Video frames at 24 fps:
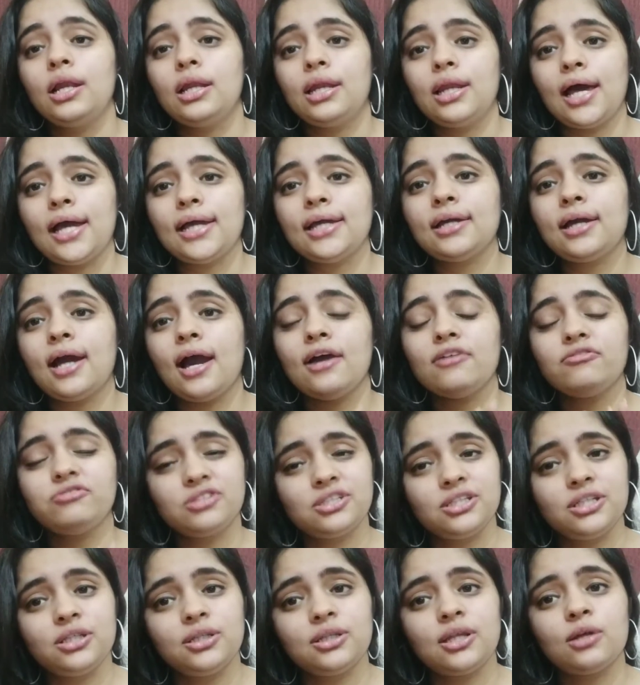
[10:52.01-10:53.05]
Like I've
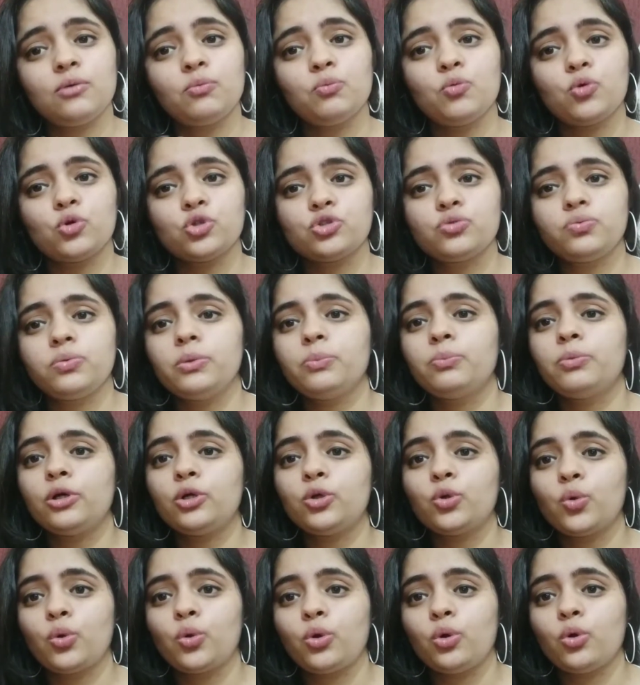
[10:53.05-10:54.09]
seen that most
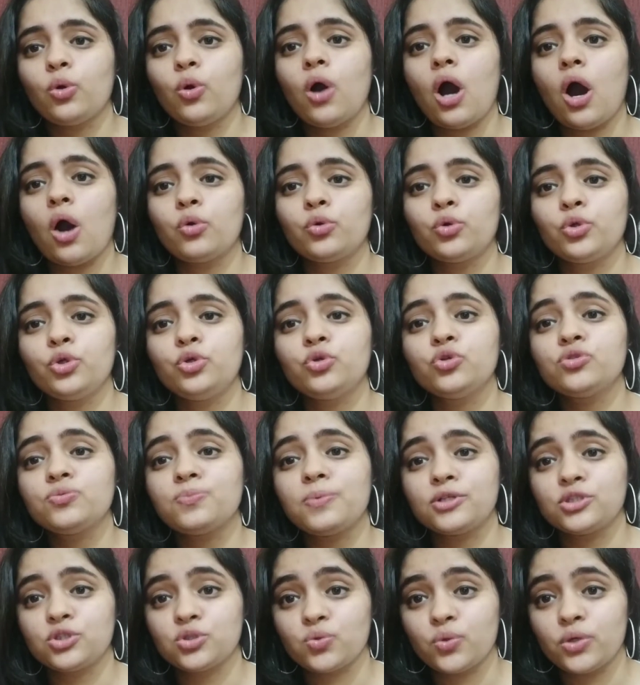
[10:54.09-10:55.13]
people don't know how to use
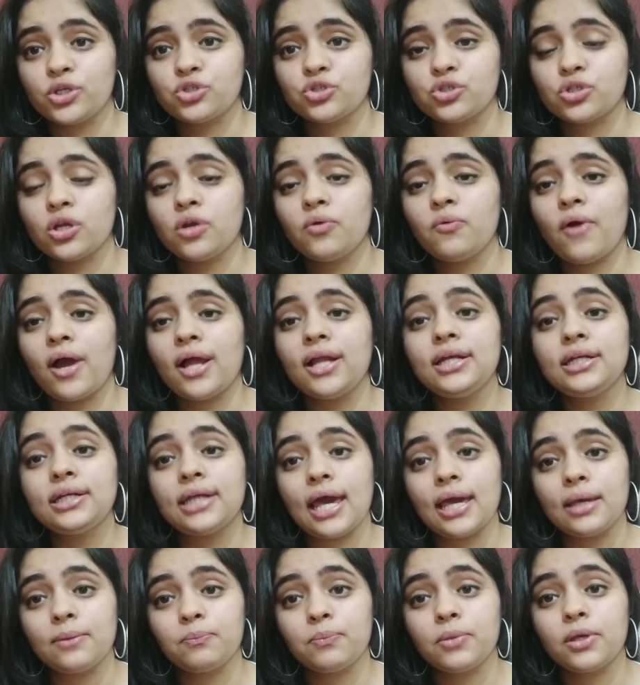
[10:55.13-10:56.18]
punctuation while
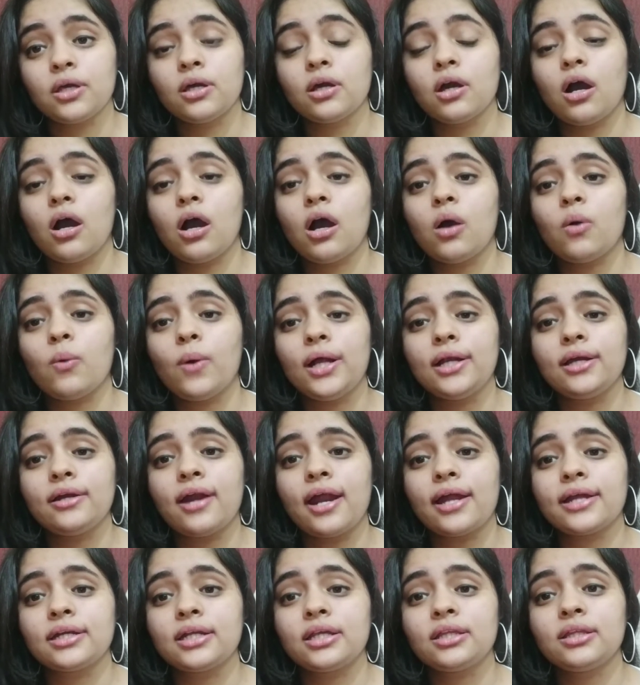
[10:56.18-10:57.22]
typing, while
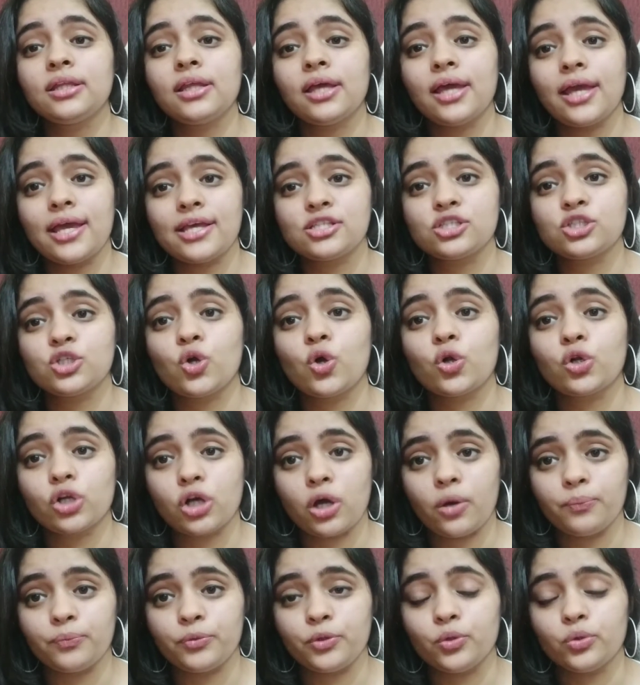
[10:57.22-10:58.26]
writing the essay on
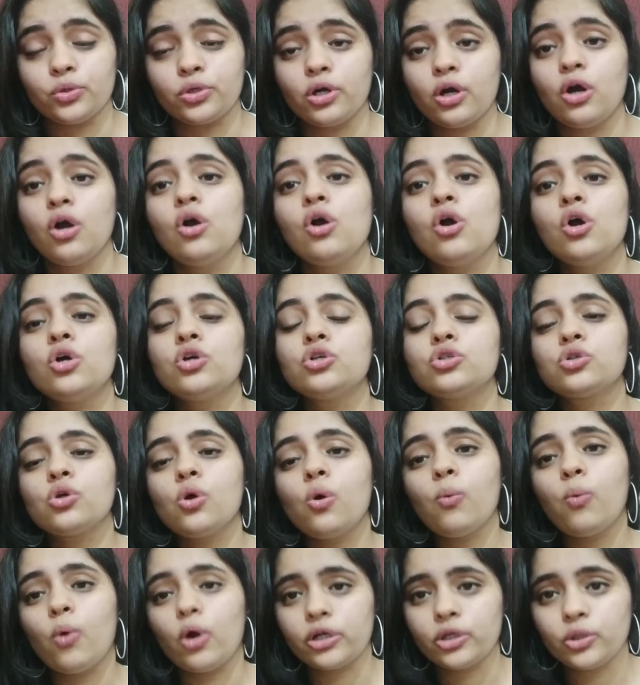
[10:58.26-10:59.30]
computer.
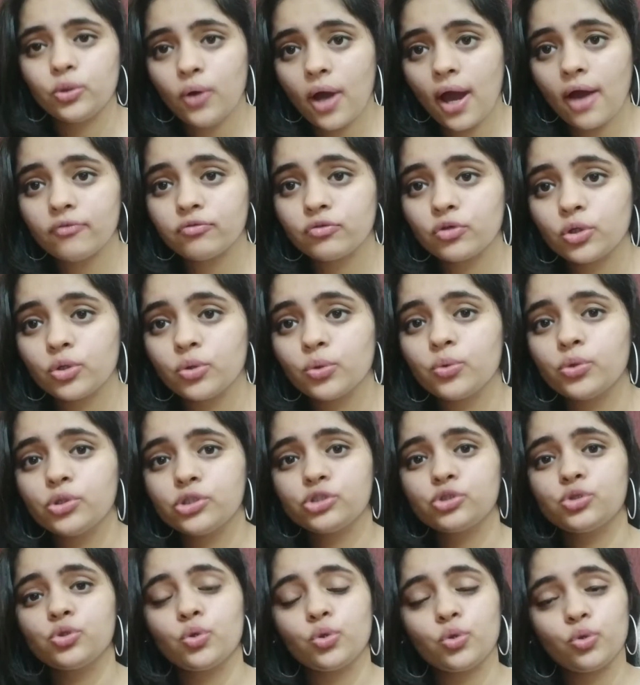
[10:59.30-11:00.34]
So what you have to do
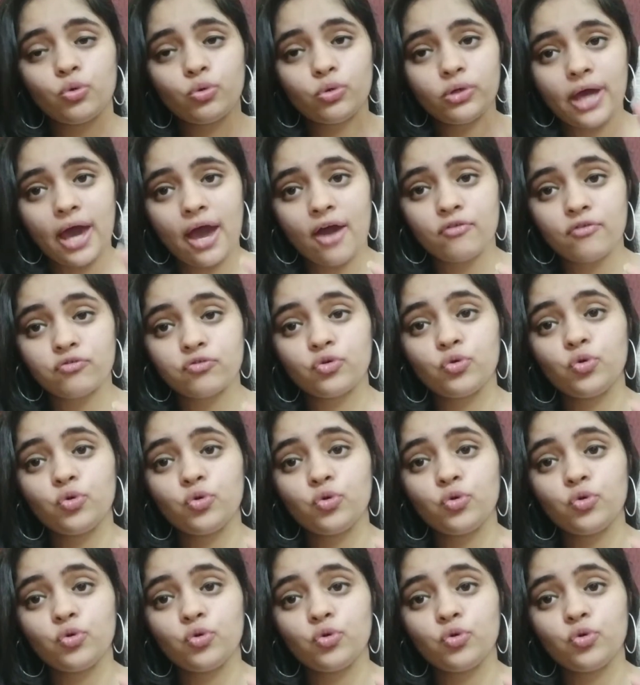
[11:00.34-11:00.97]
is, you don't have to